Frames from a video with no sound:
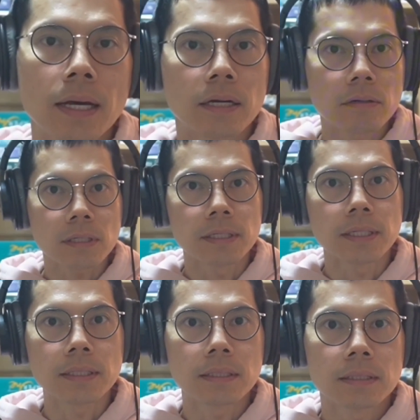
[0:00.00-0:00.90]
At our clinic,
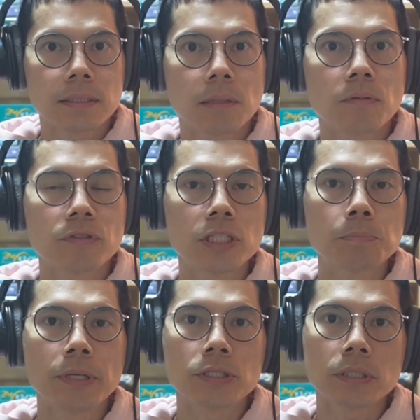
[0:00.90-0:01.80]
some of these
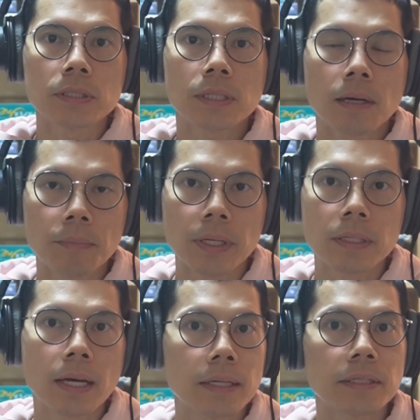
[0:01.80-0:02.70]
patients come in
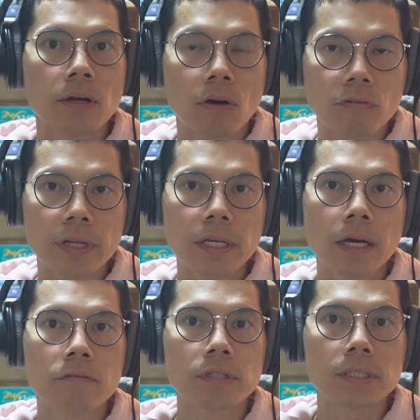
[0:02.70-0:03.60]
and they already have a